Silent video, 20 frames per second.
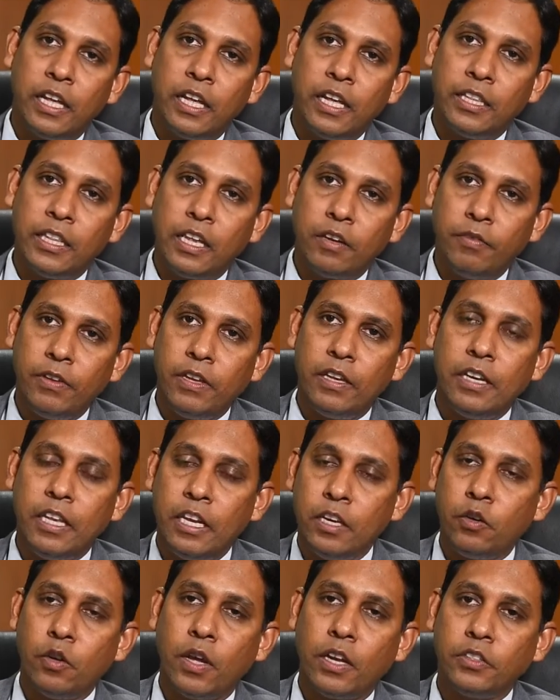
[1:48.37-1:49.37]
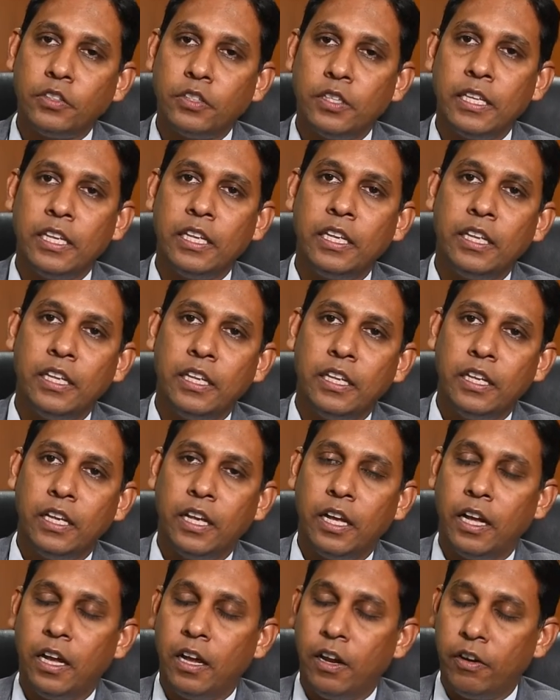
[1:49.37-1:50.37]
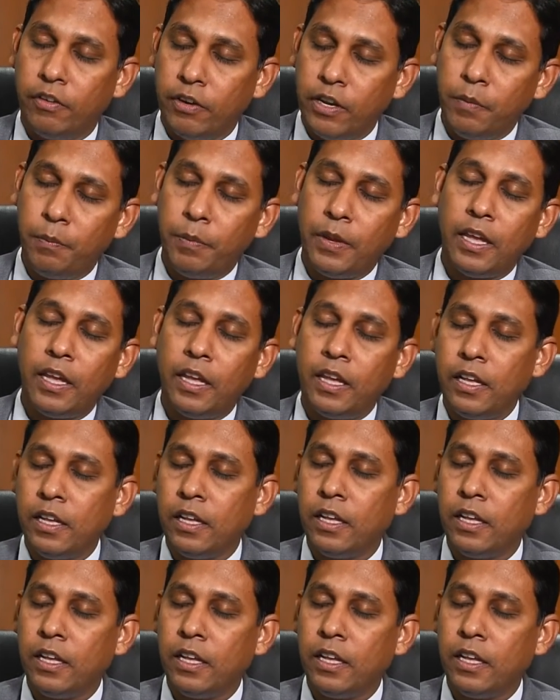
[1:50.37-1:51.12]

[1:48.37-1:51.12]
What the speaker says: that we need to actually repay,